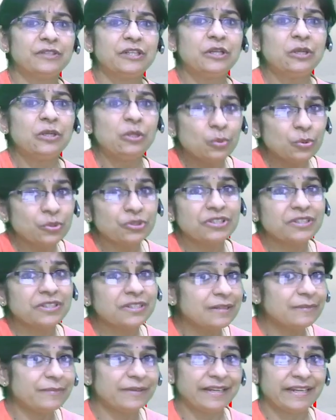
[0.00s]

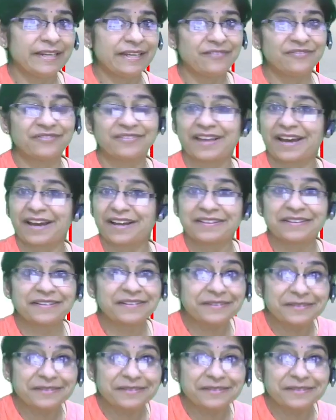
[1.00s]
delusional belief that the